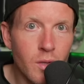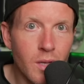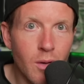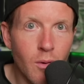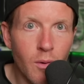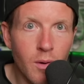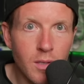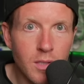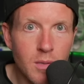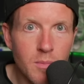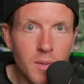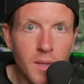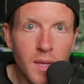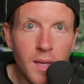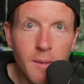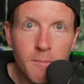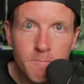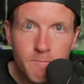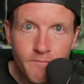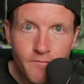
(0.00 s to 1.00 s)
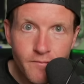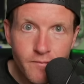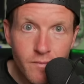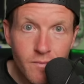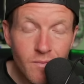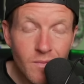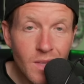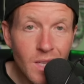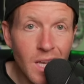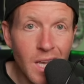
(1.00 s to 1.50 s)
going to be
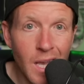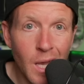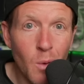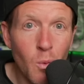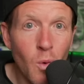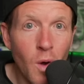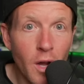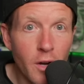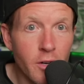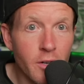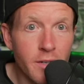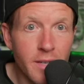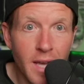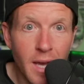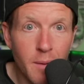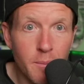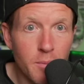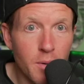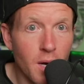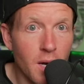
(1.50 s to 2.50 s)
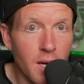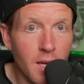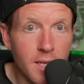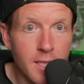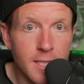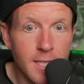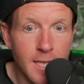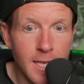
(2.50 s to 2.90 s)
a watered down product.